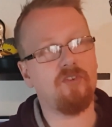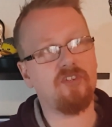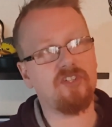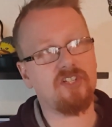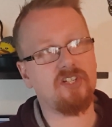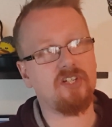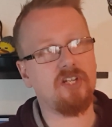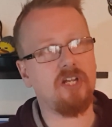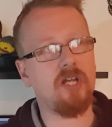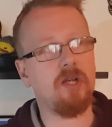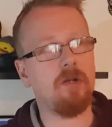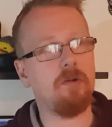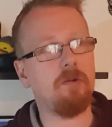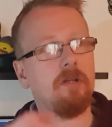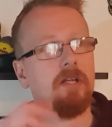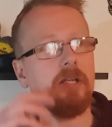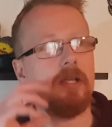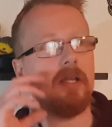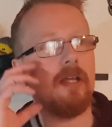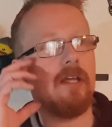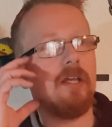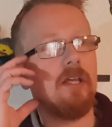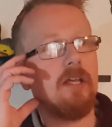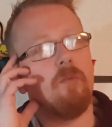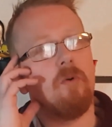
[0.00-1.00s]

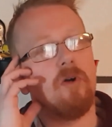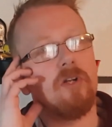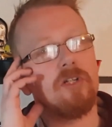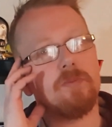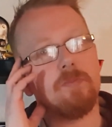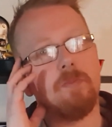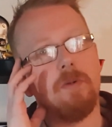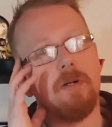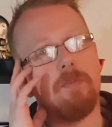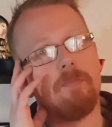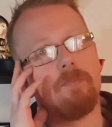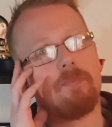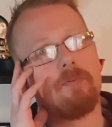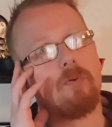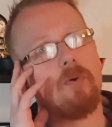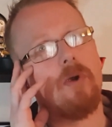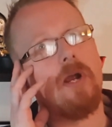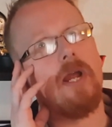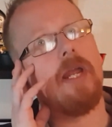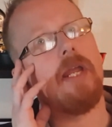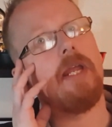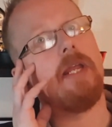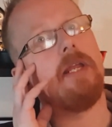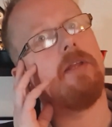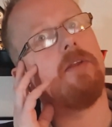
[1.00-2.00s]
slowly watch my
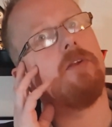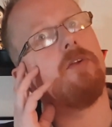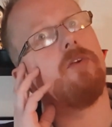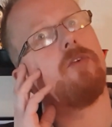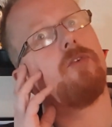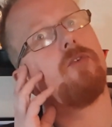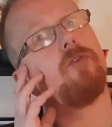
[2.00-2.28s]
brain